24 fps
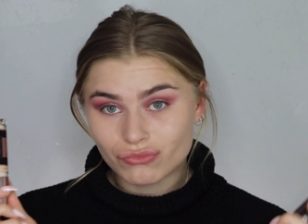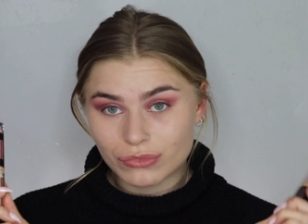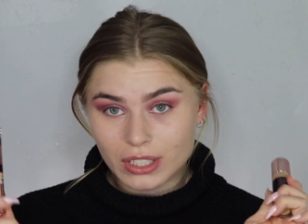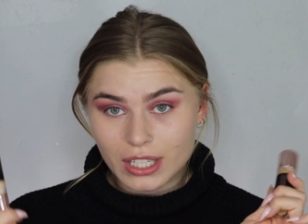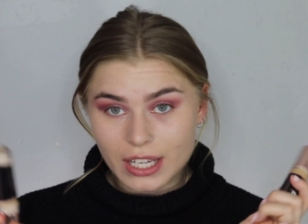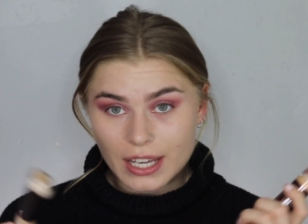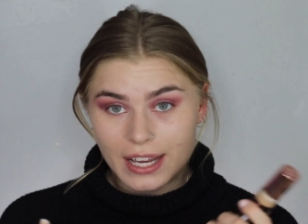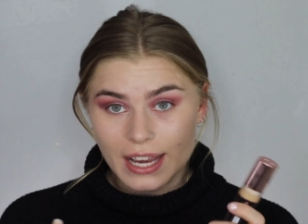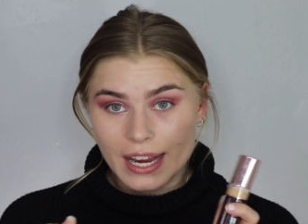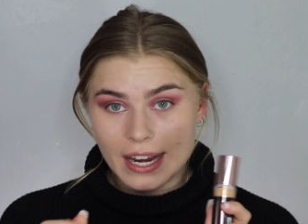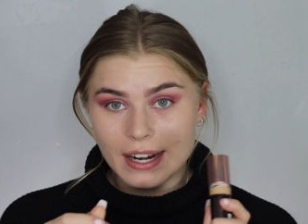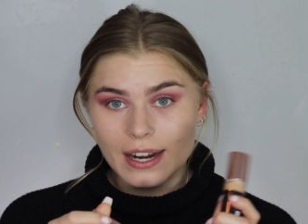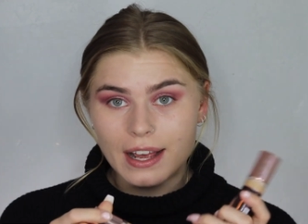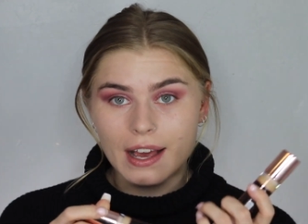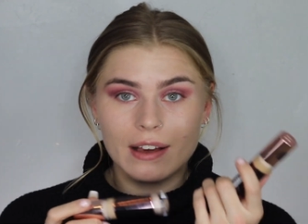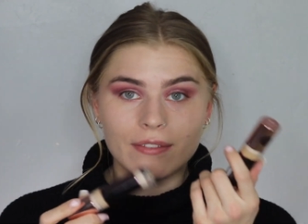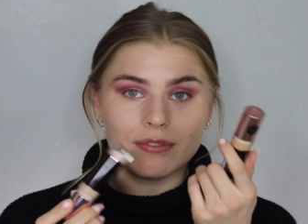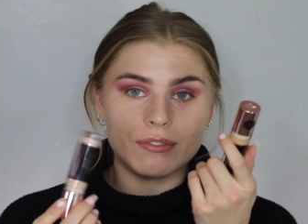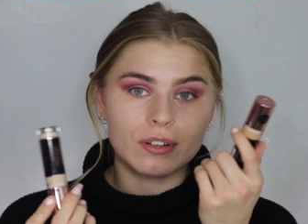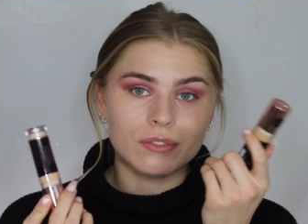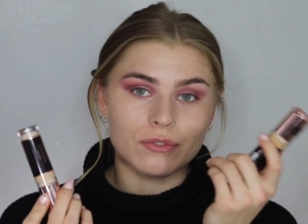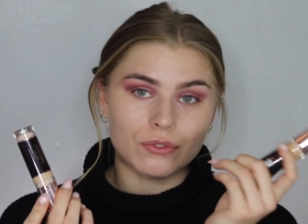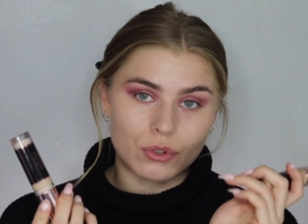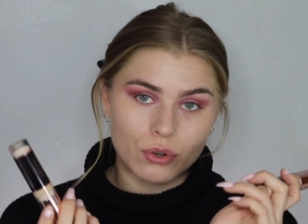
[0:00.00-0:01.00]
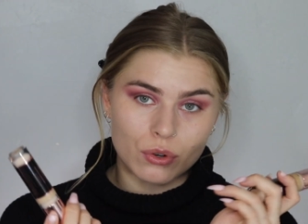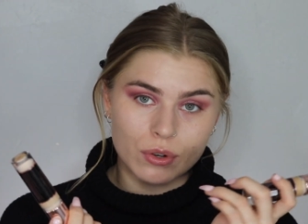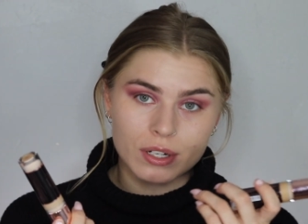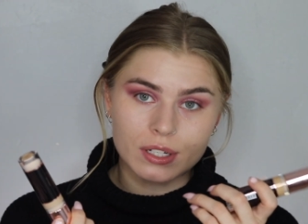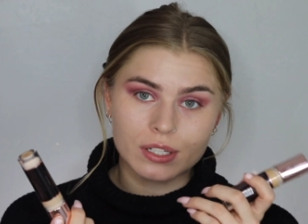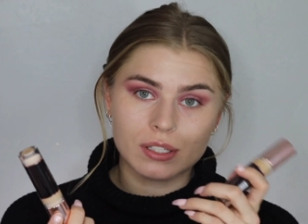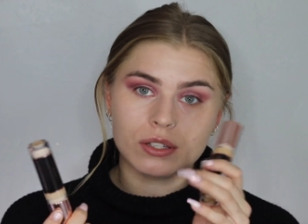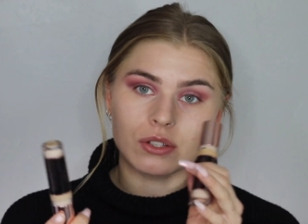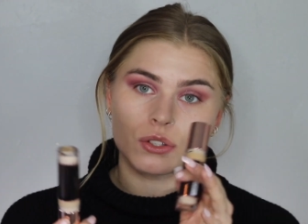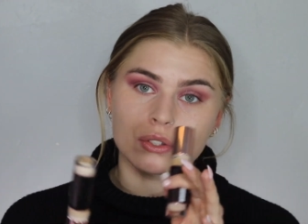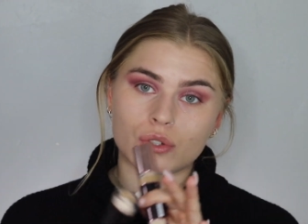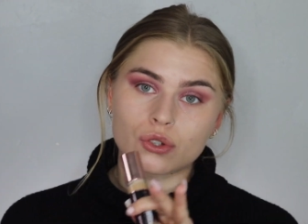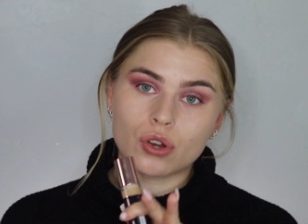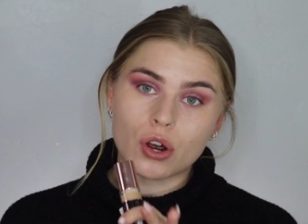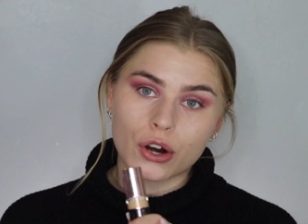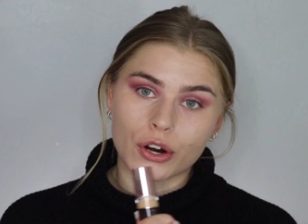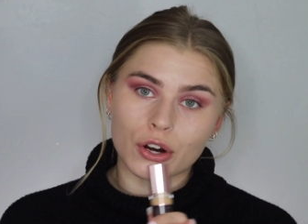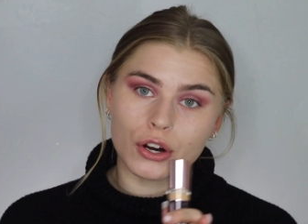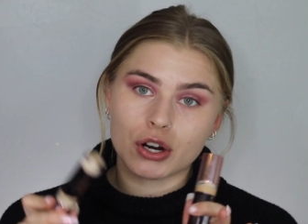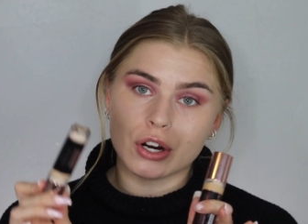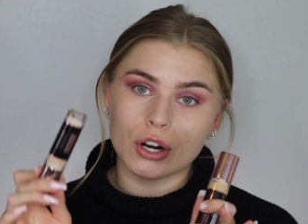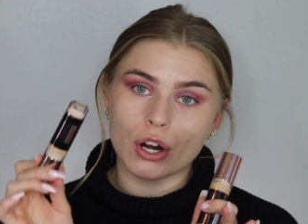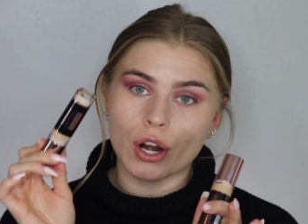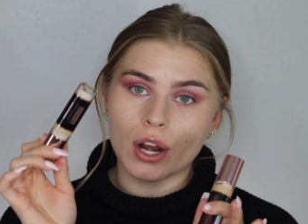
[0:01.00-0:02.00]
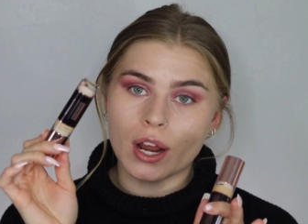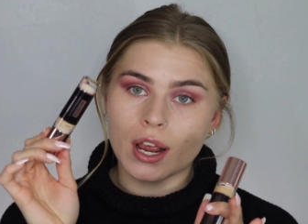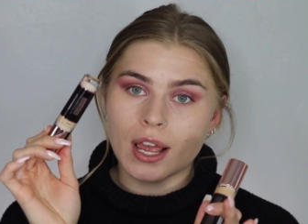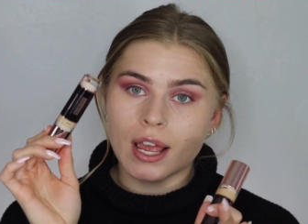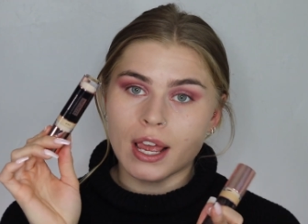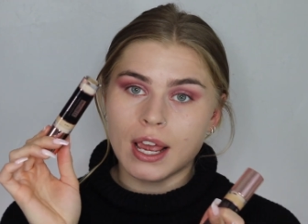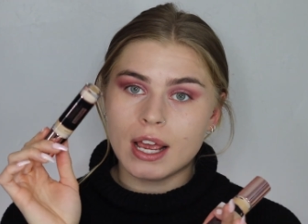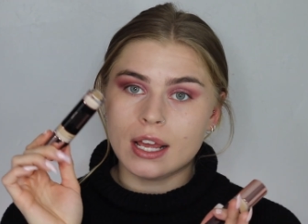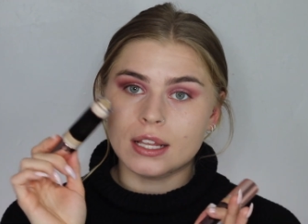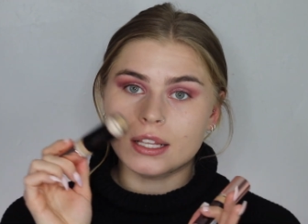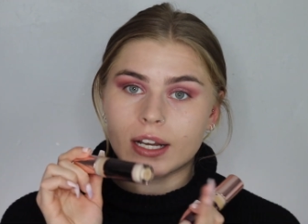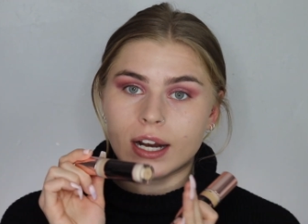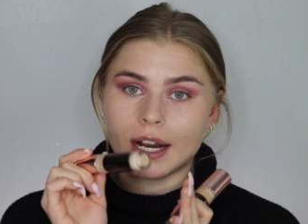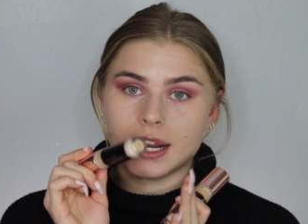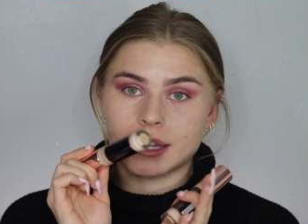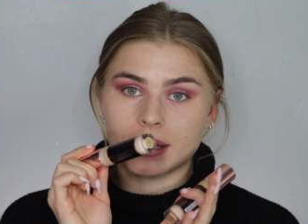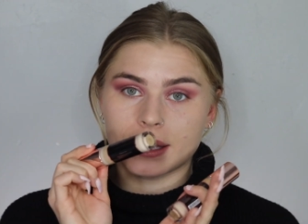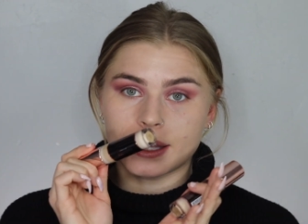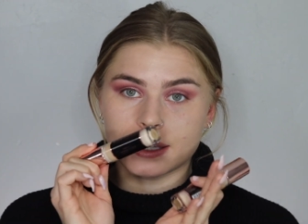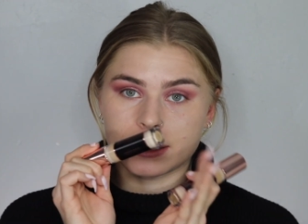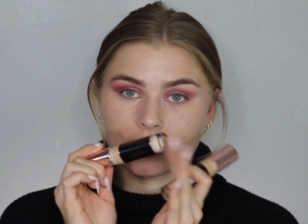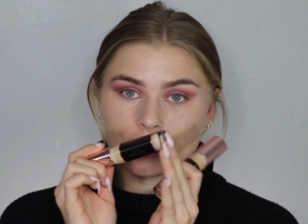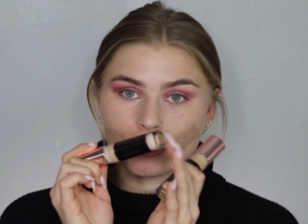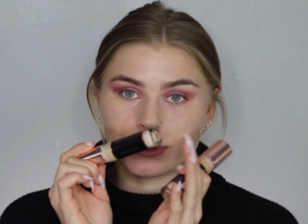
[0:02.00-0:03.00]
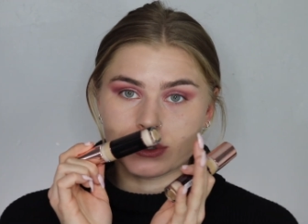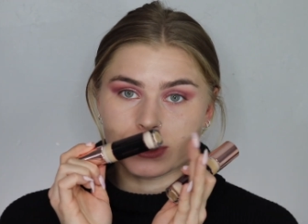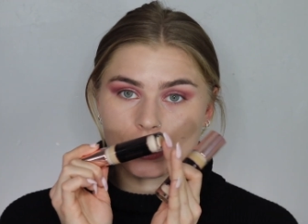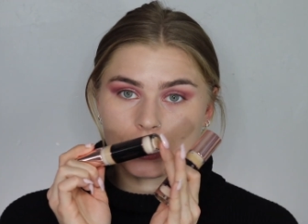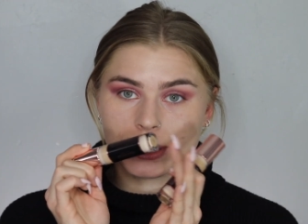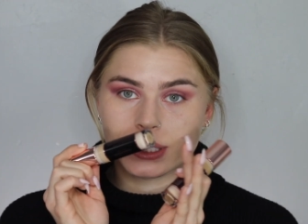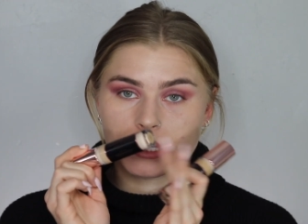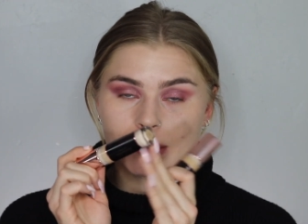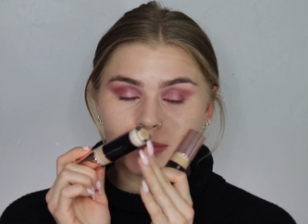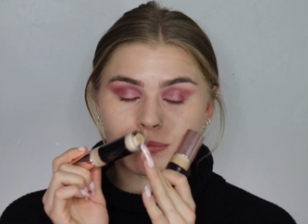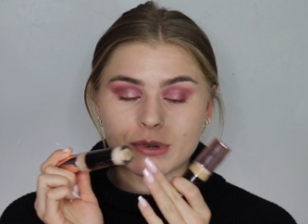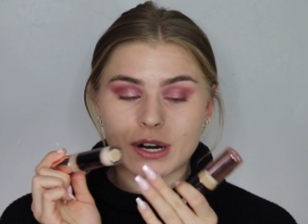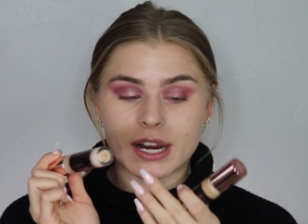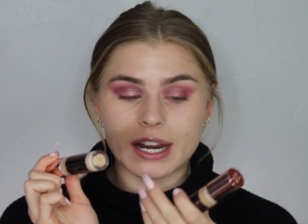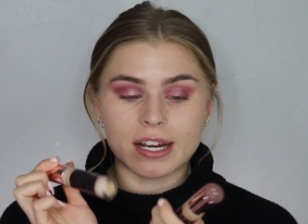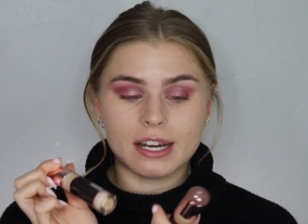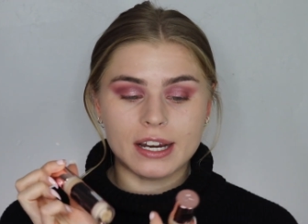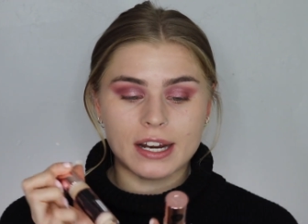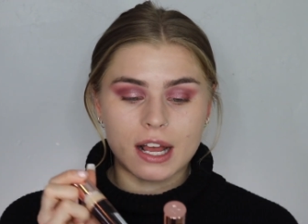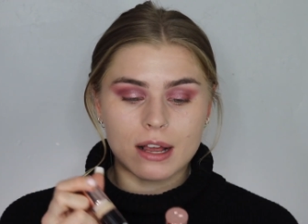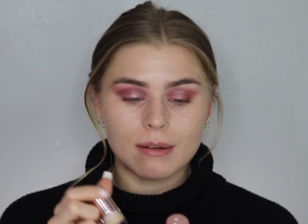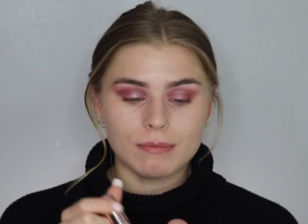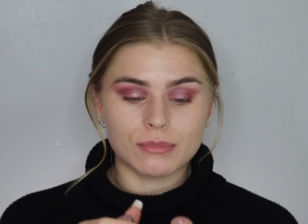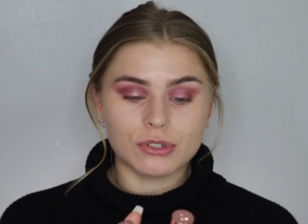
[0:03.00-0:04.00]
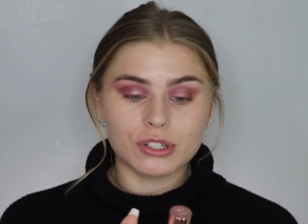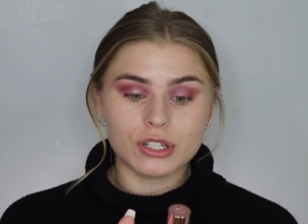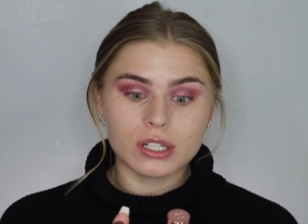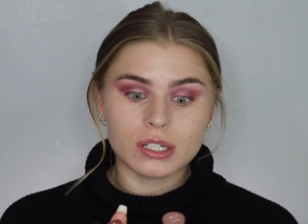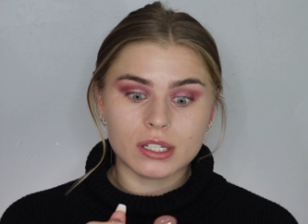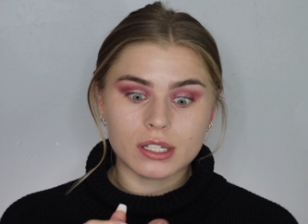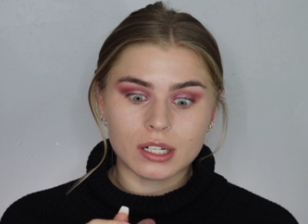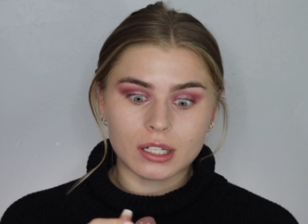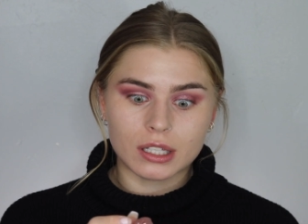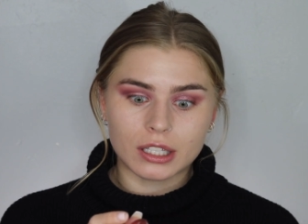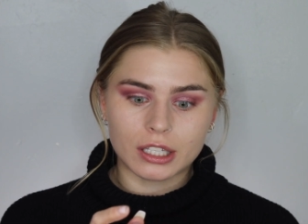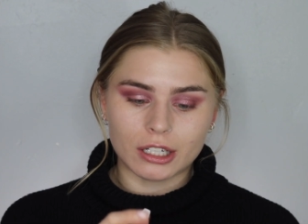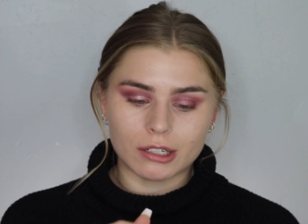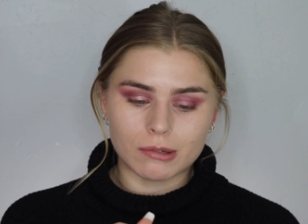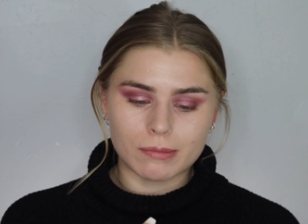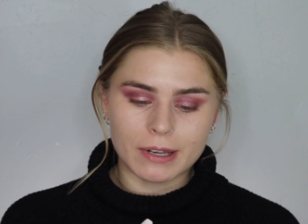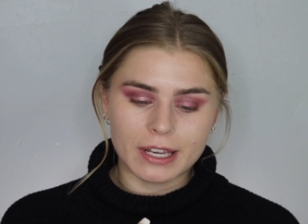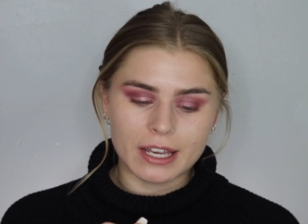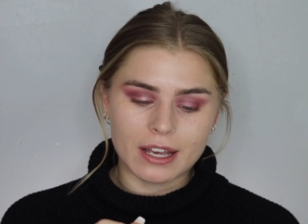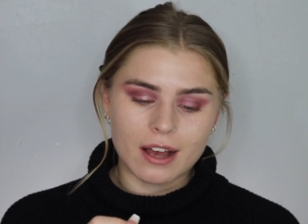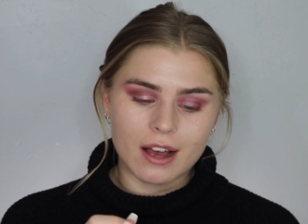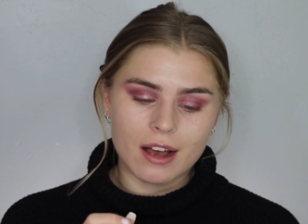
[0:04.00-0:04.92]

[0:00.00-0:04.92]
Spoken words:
The 8.5, of course, is darker, and then I use this to brighten it up just a little bit.